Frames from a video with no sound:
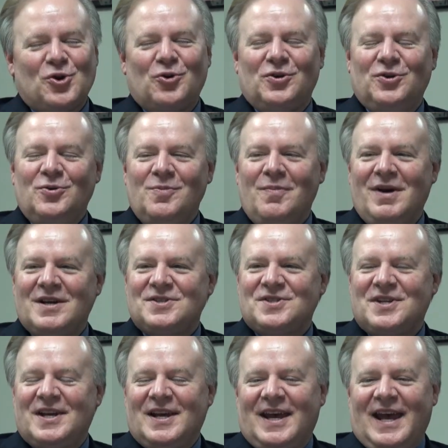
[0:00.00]
So you
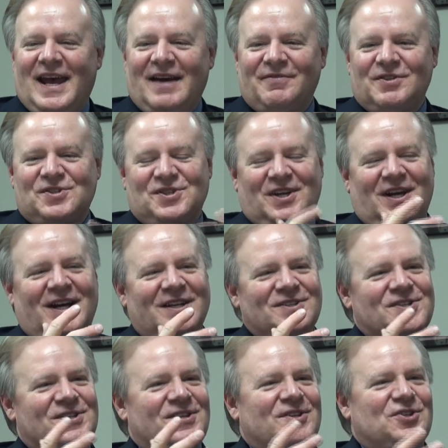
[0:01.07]
must have this
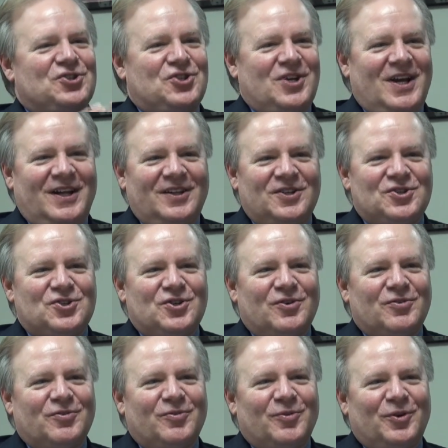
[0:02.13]
constant challenge
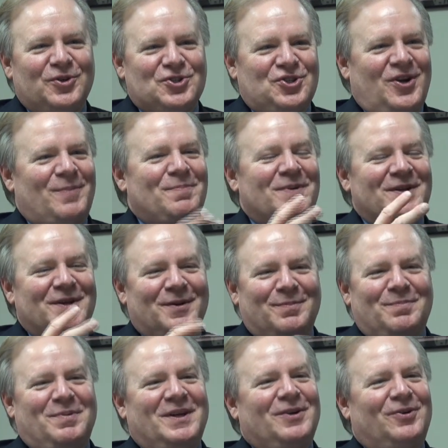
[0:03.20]
of jumping
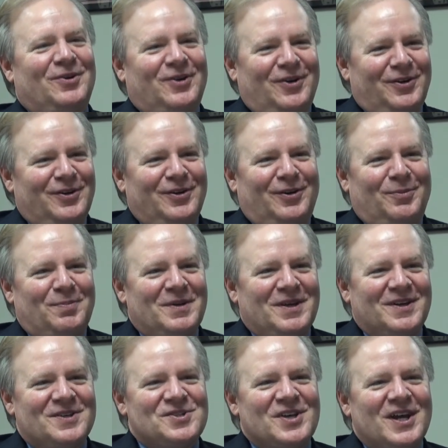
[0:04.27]
a bigger hurdle
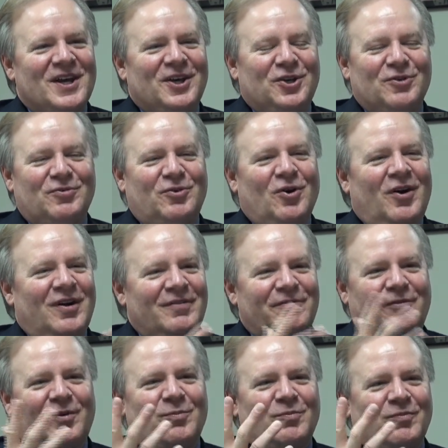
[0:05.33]
because you've
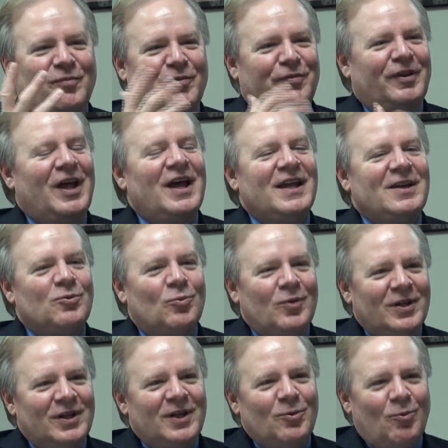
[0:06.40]
gone from
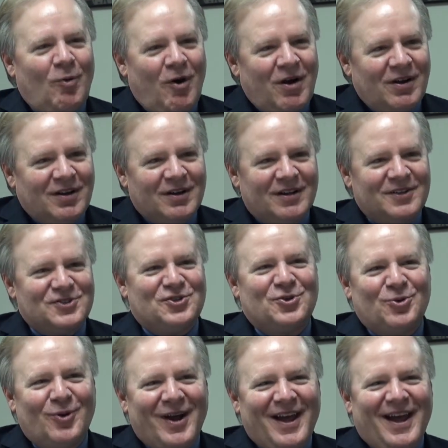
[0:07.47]
Flying Willy Wonka
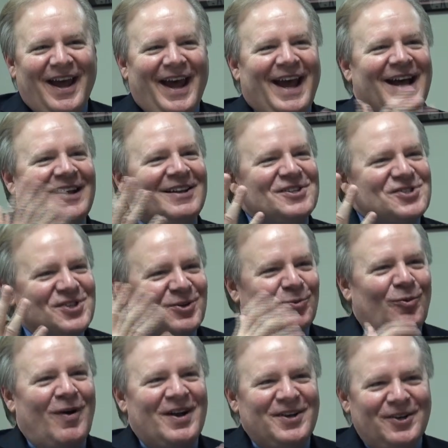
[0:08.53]
to Alice
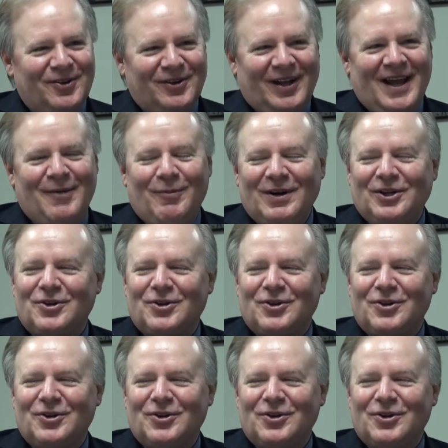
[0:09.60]
in Wonderland.